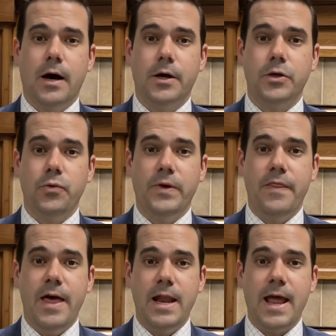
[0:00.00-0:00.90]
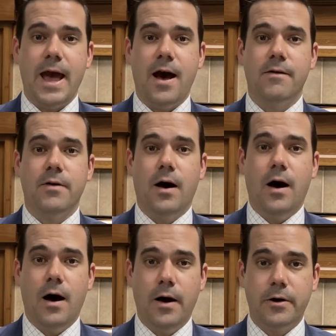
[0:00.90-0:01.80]
you would then have
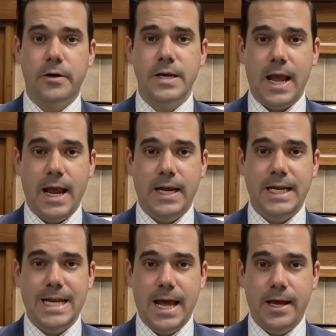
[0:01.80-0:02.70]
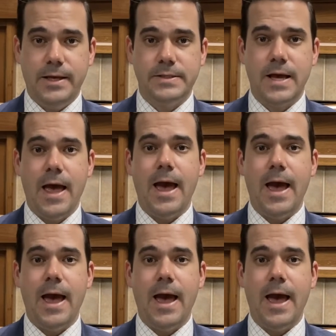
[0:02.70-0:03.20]
180 days